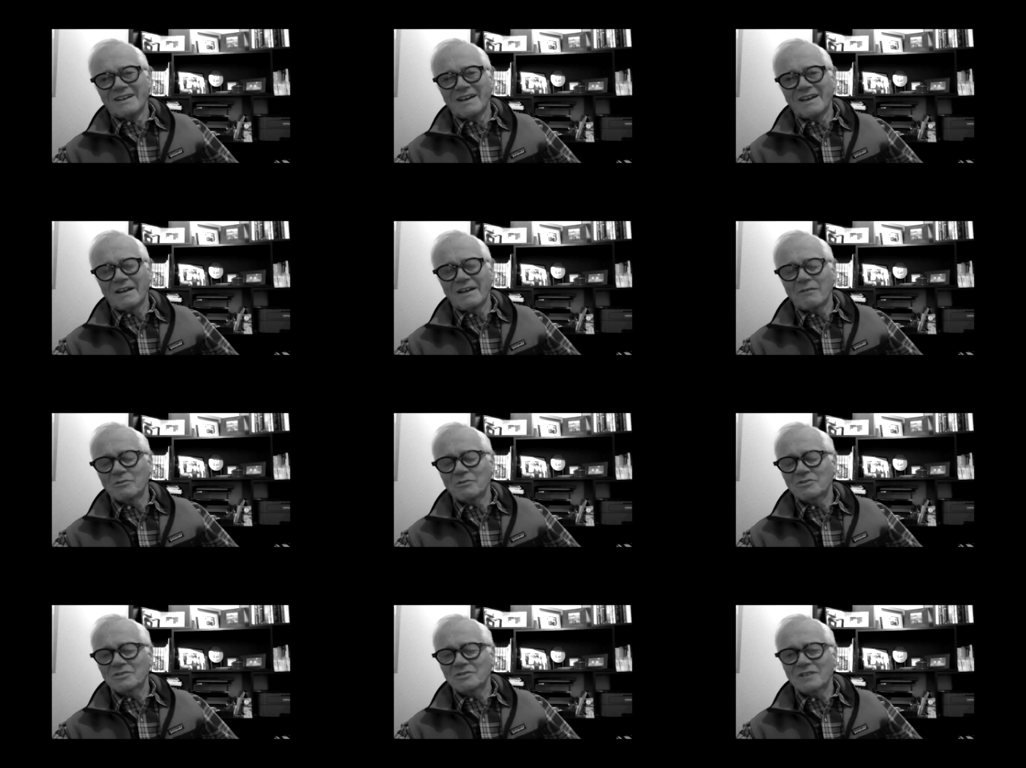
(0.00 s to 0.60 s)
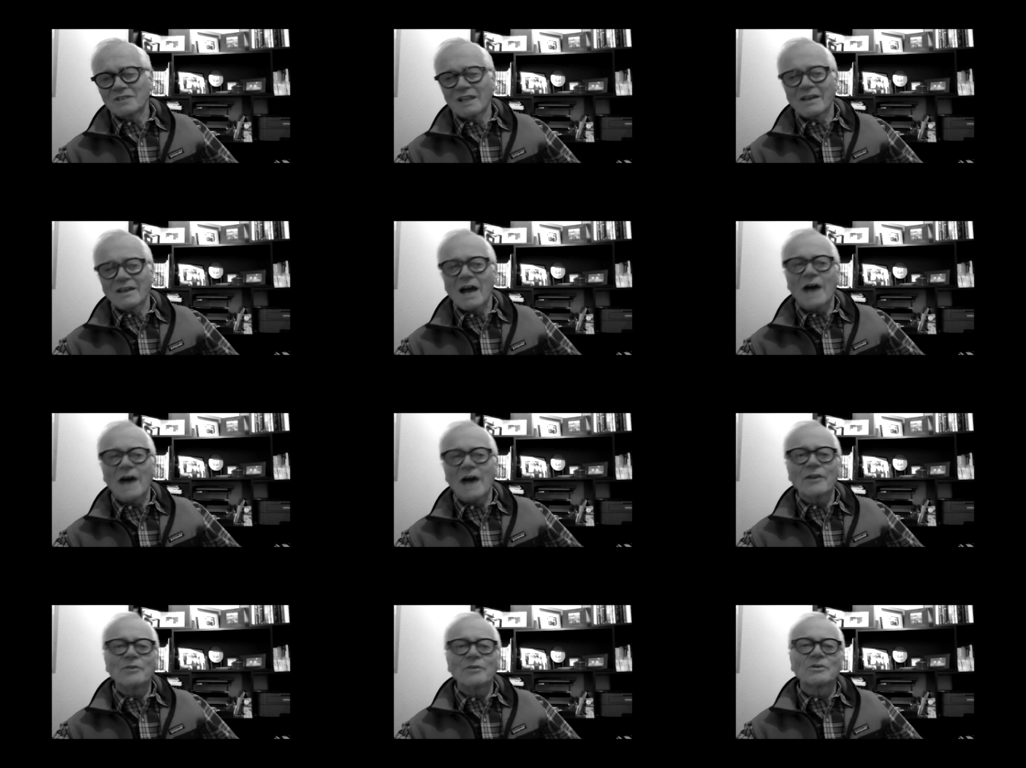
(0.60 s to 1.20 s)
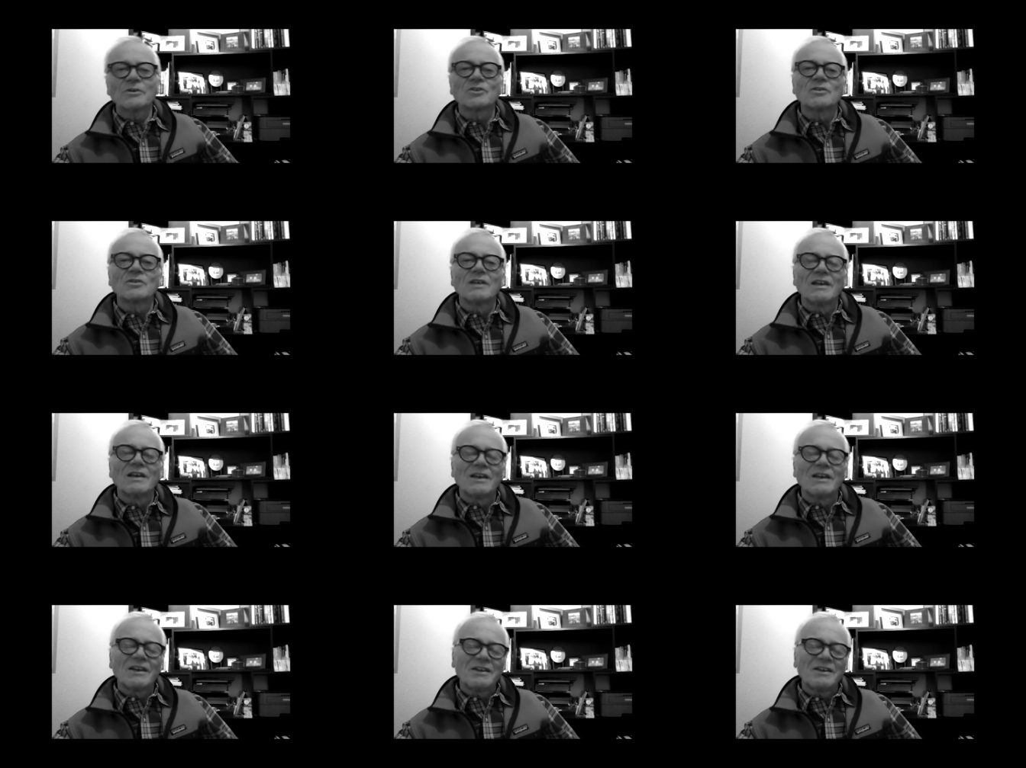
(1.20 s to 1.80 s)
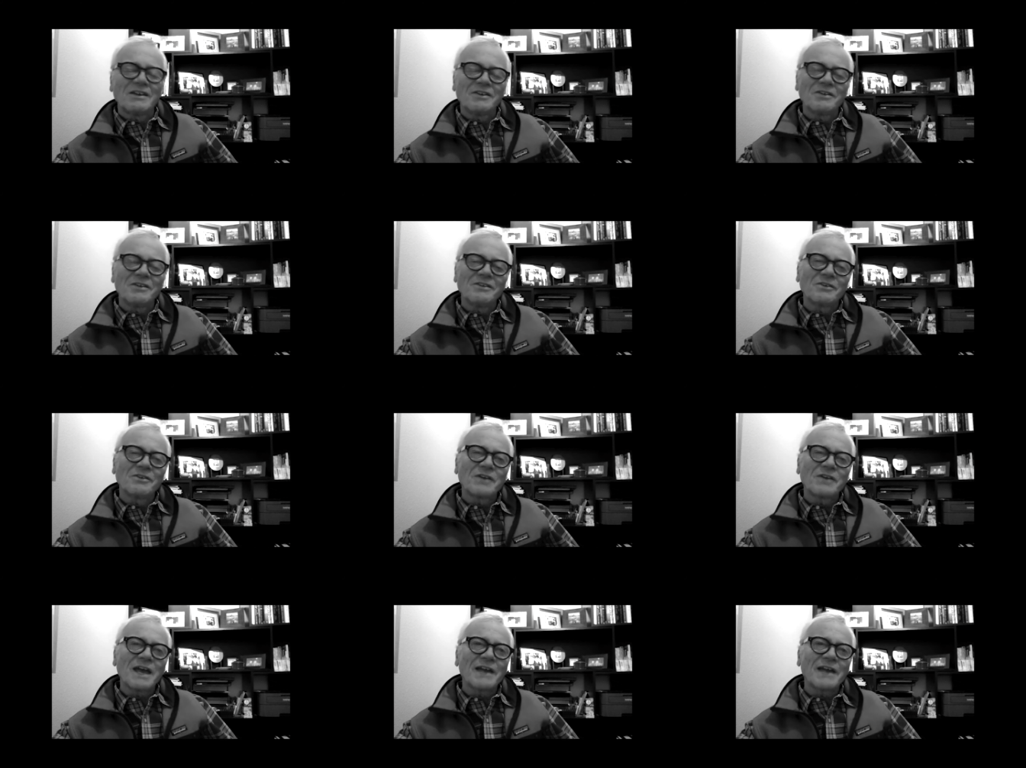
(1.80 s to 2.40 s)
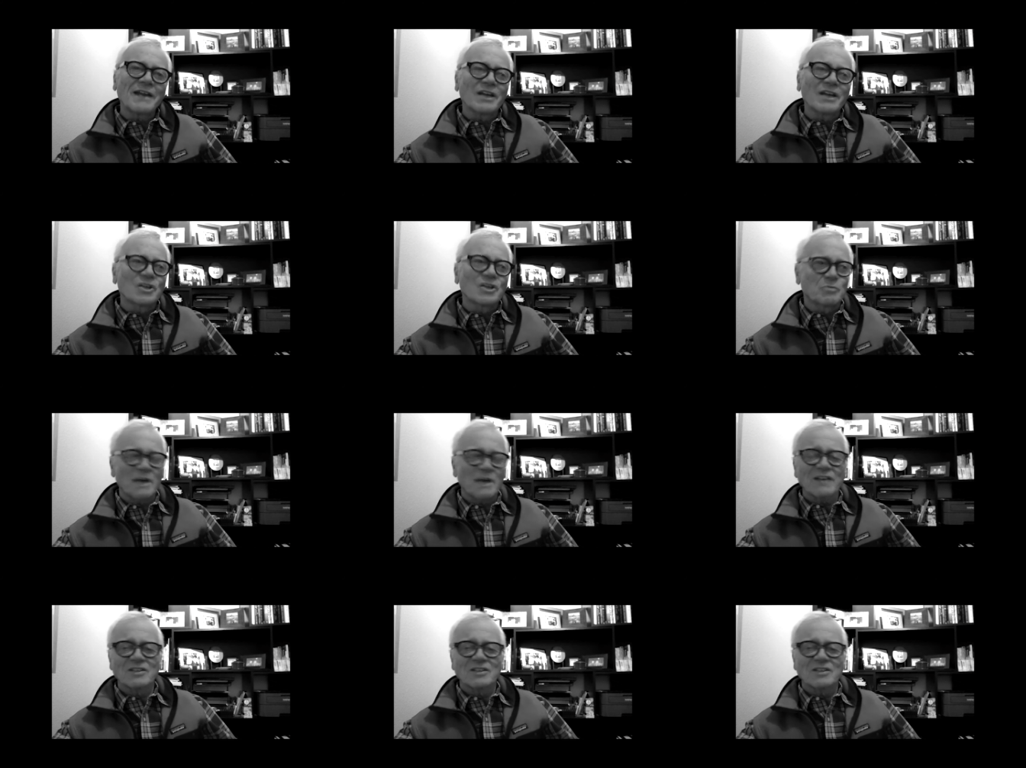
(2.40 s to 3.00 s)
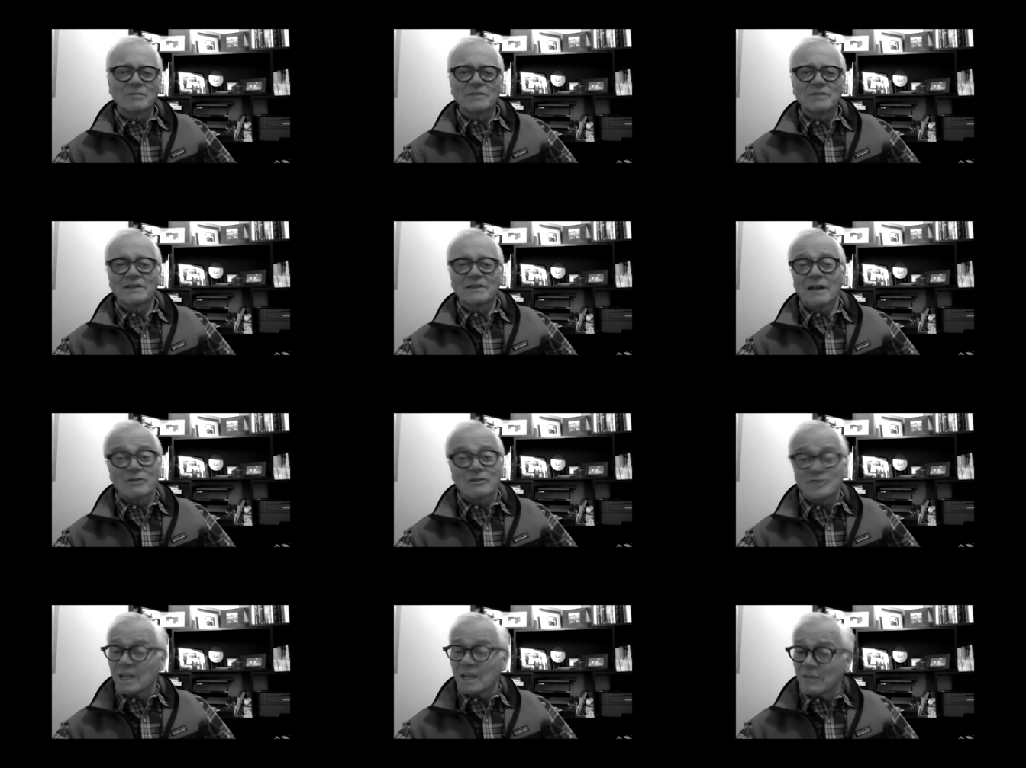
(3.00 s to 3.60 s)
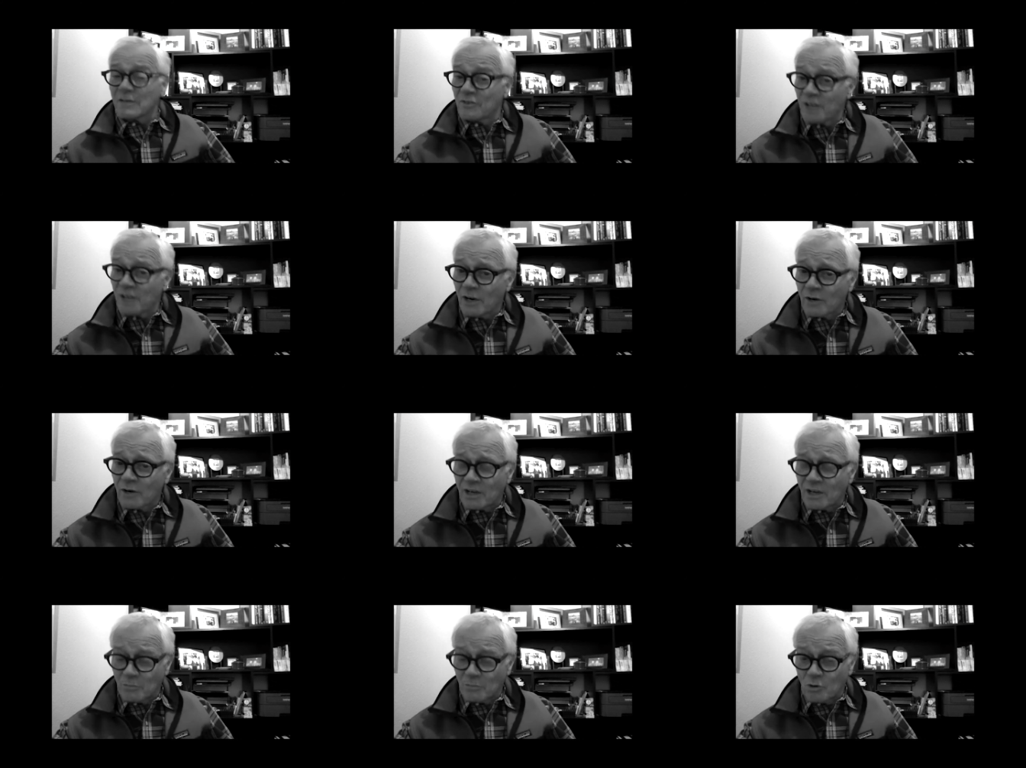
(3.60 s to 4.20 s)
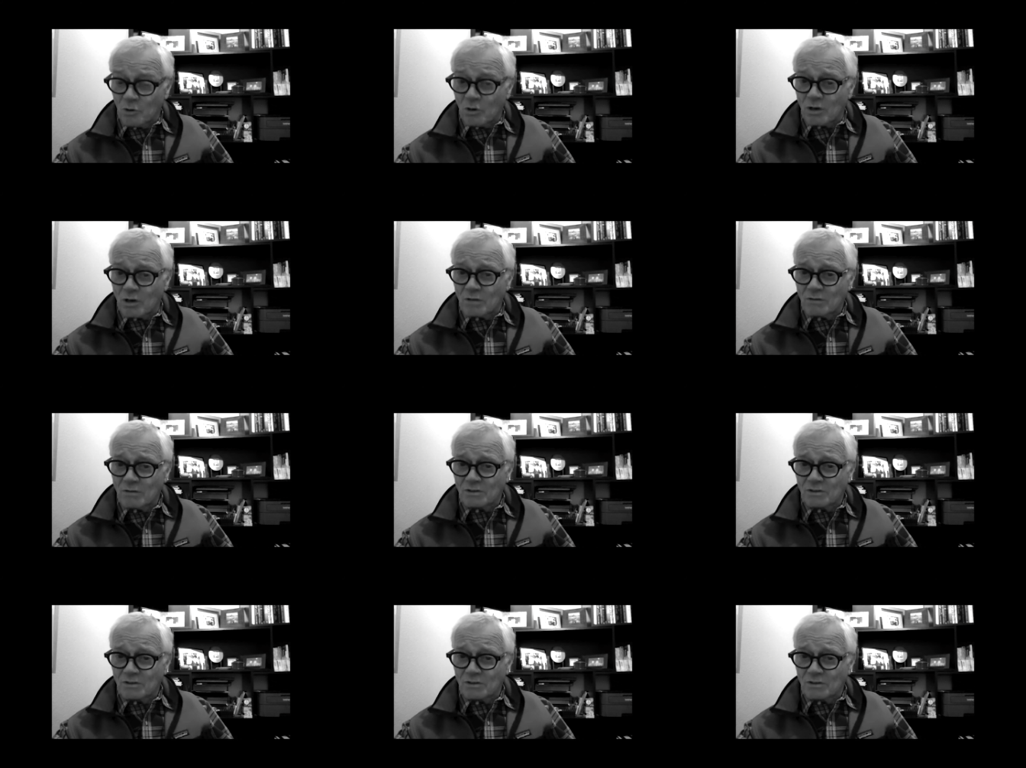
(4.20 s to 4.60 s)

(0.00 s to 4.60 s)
and it was like, how do you, you, you can't expect something. Now it's not even there anymore.